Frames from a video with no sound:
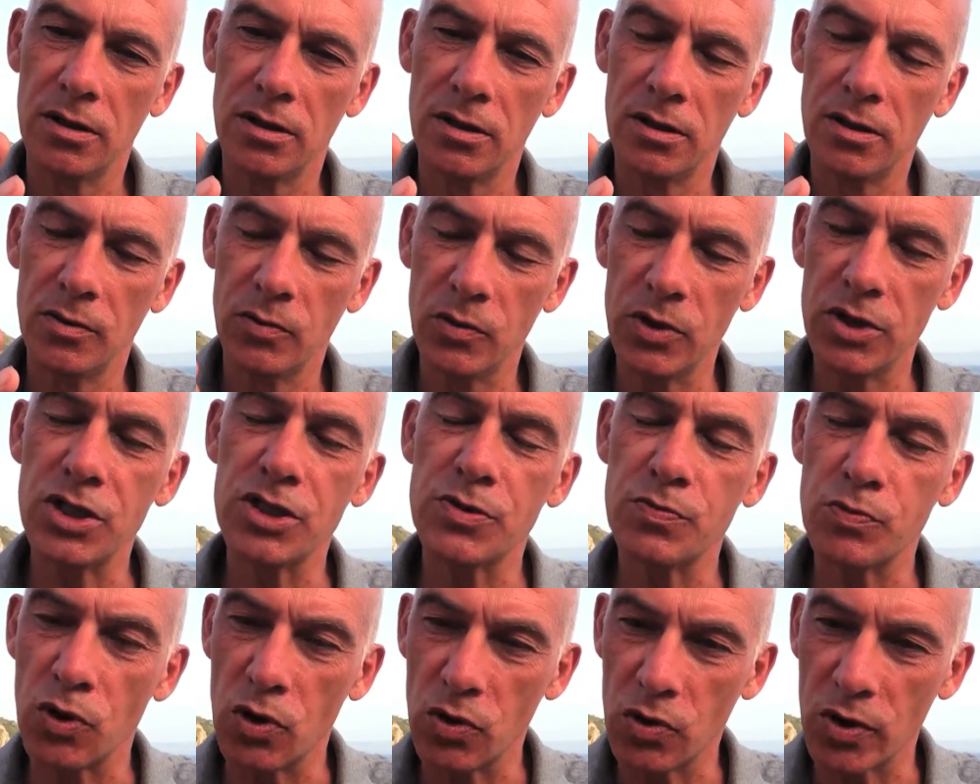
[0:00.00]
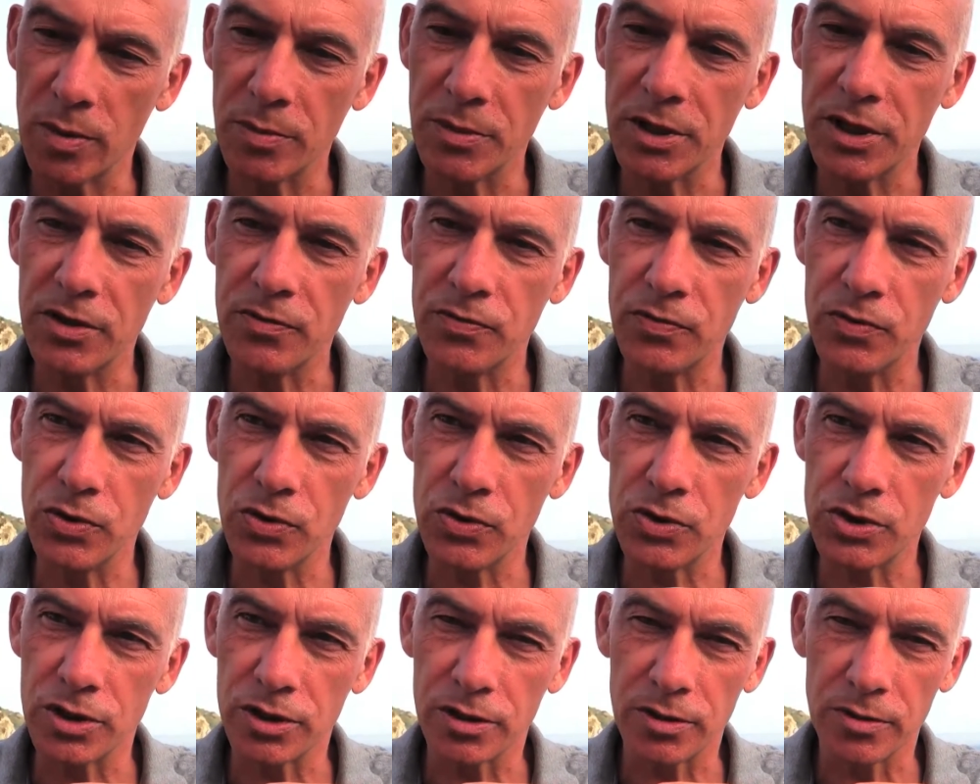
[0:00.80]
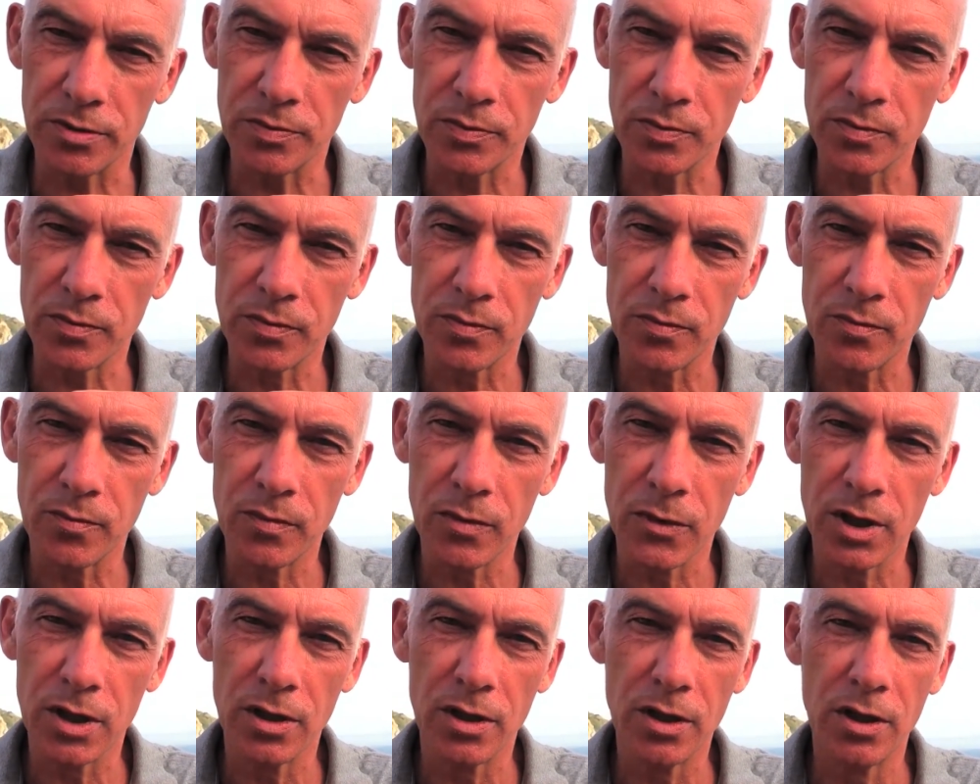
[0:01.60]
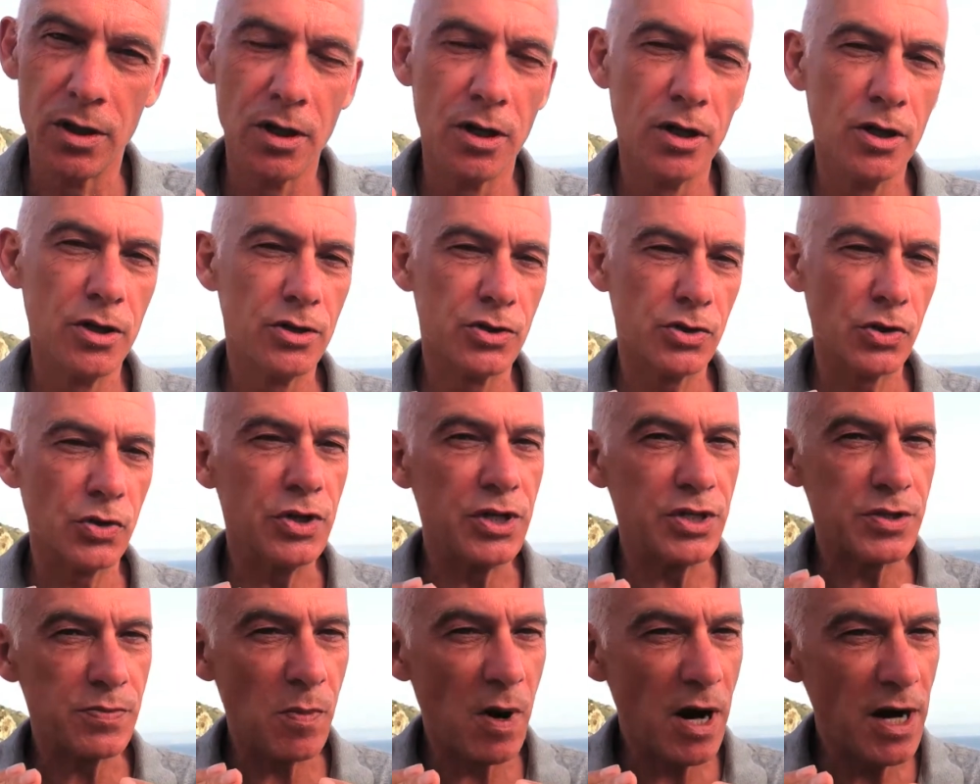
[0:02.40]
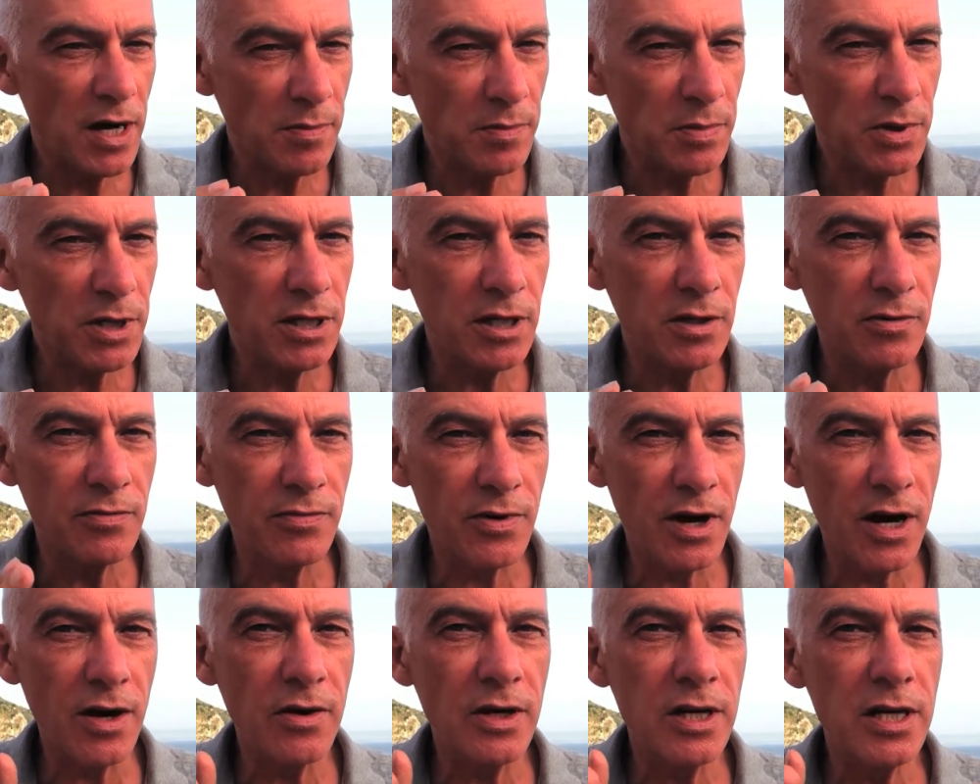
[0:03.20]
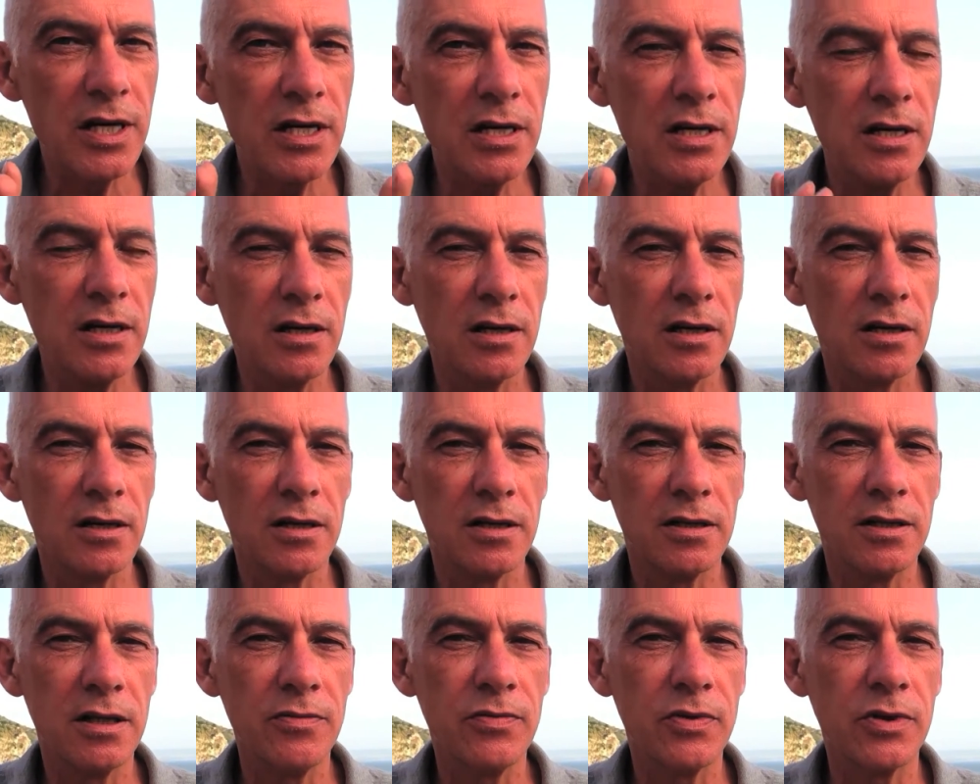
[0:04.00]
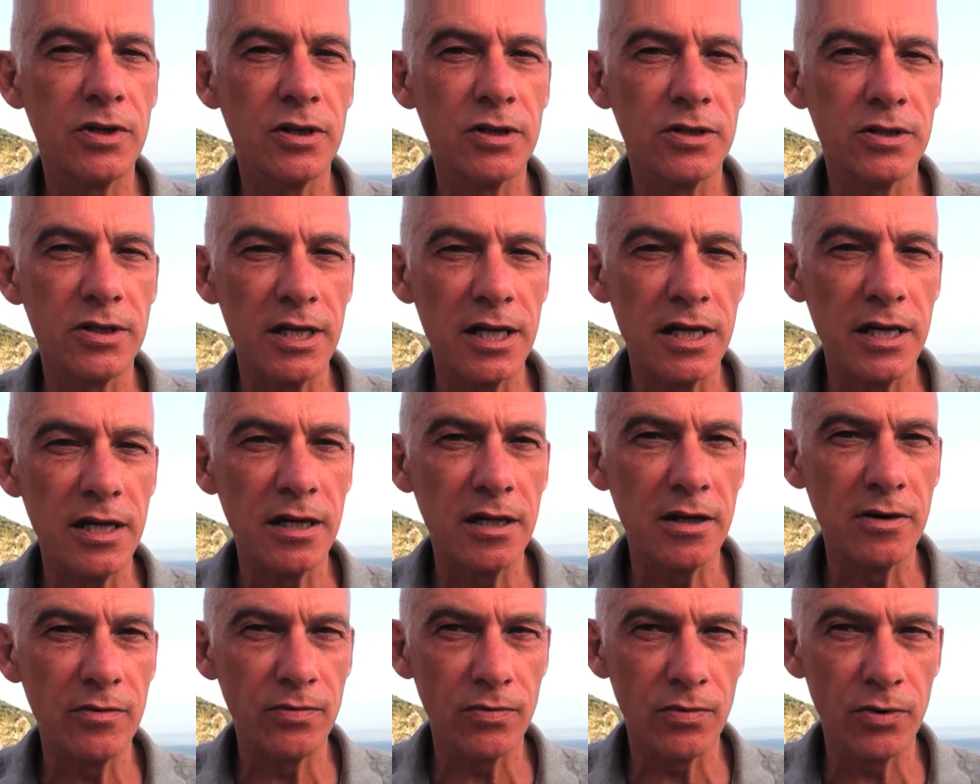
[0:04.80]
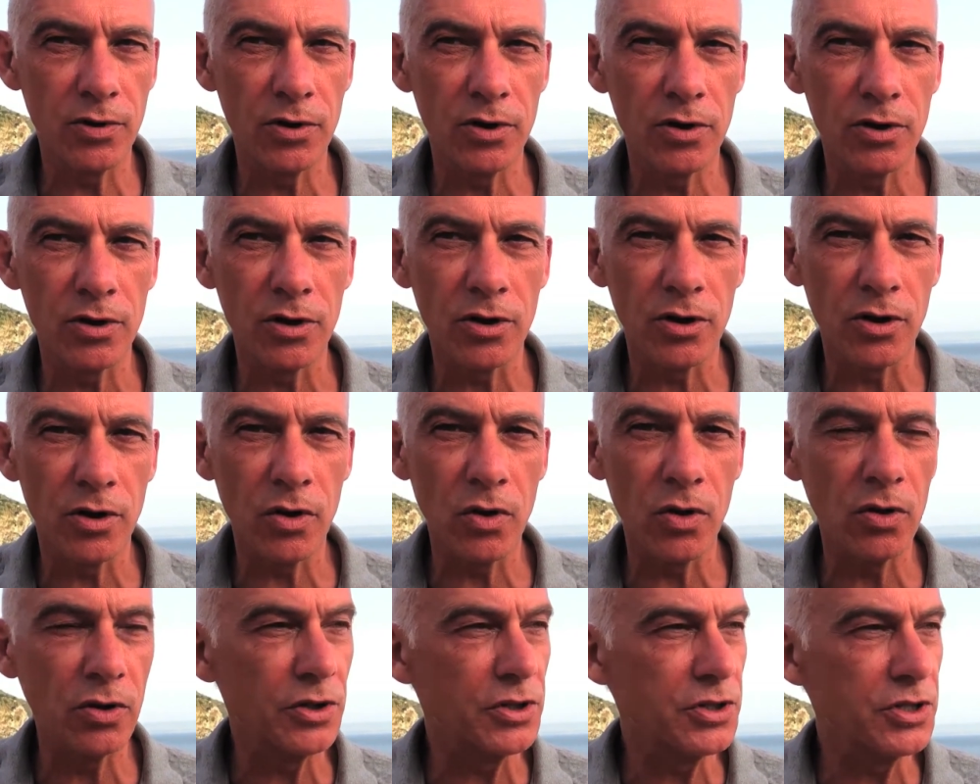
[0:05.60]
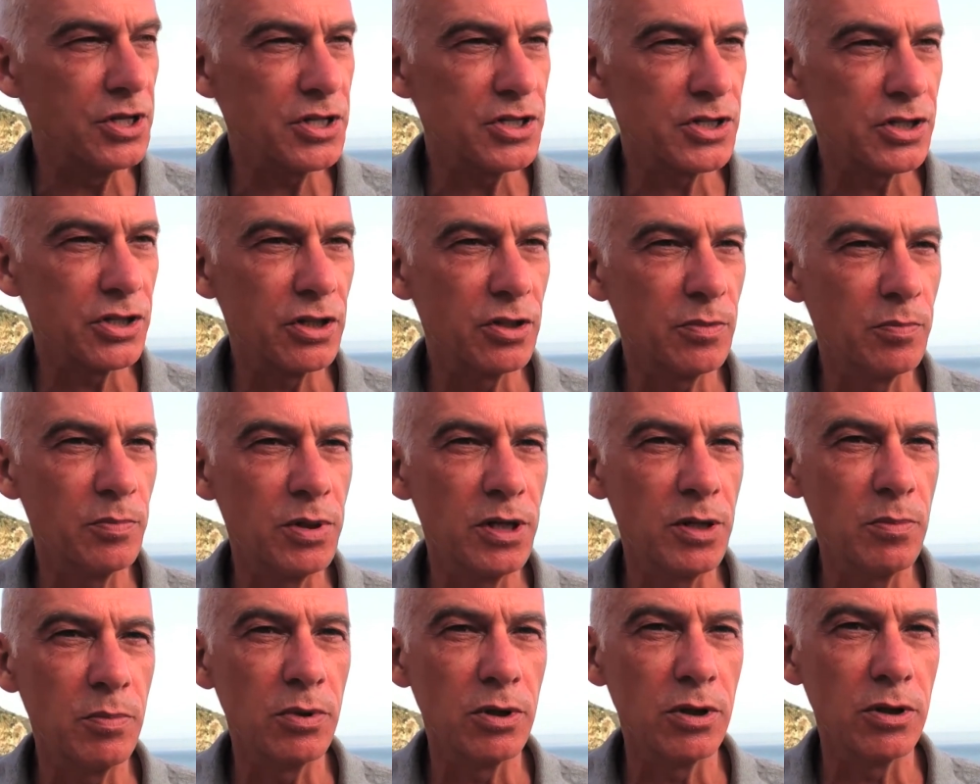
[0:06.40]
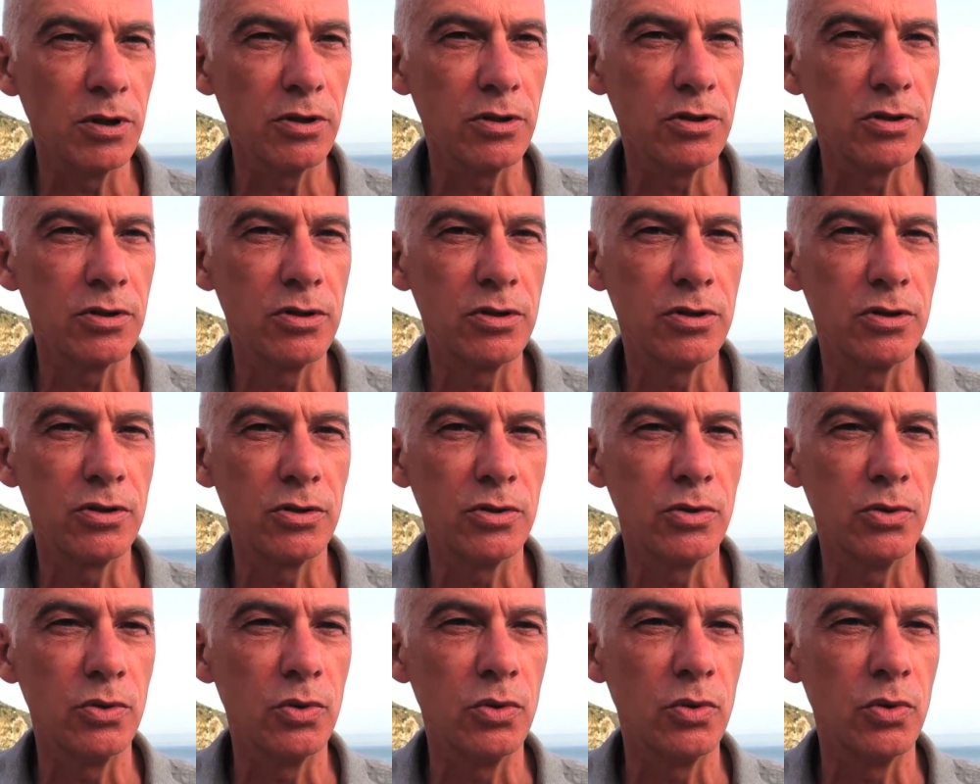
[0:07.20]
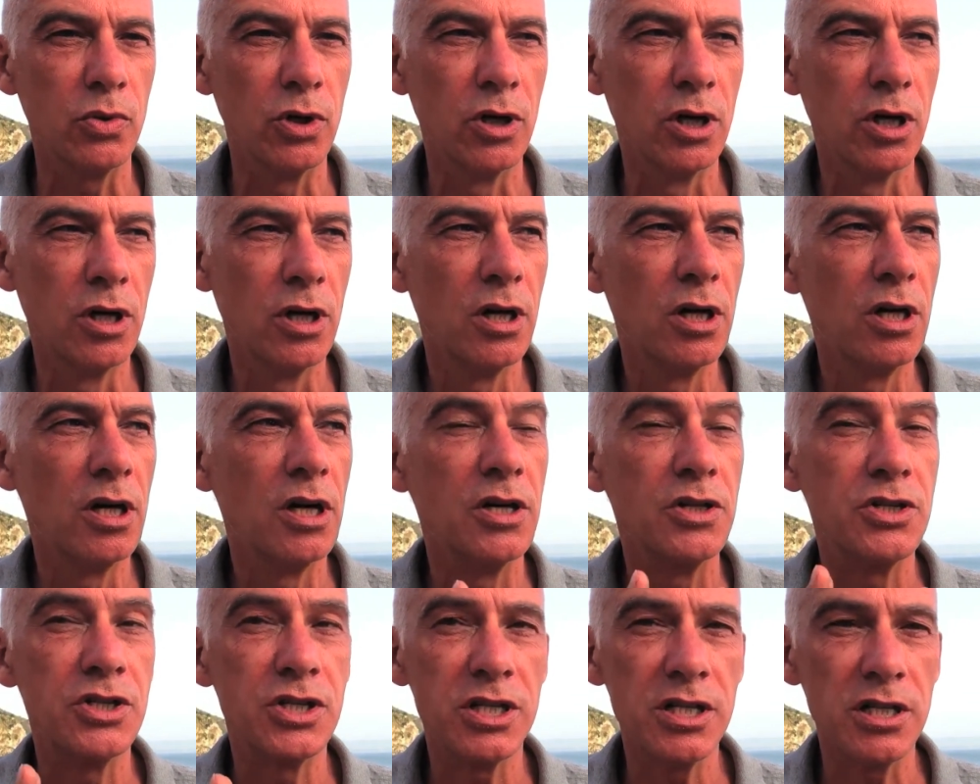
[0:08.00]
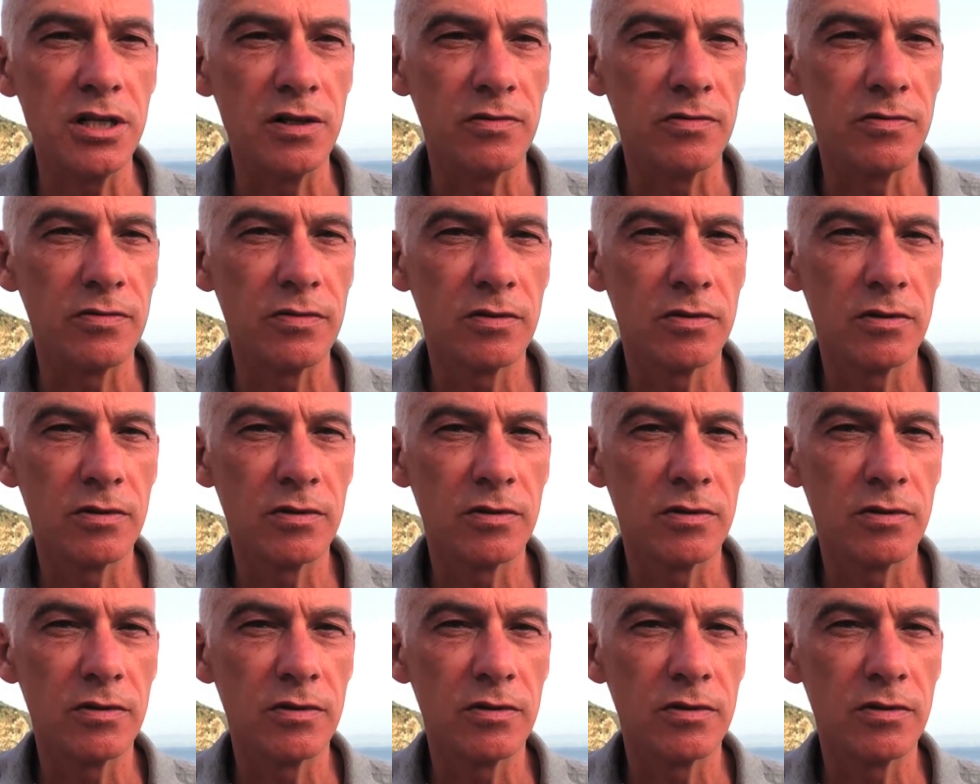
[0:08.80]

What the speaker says: which is programmed in the future. So this might be a very difficult thing for all the digital people to achieve,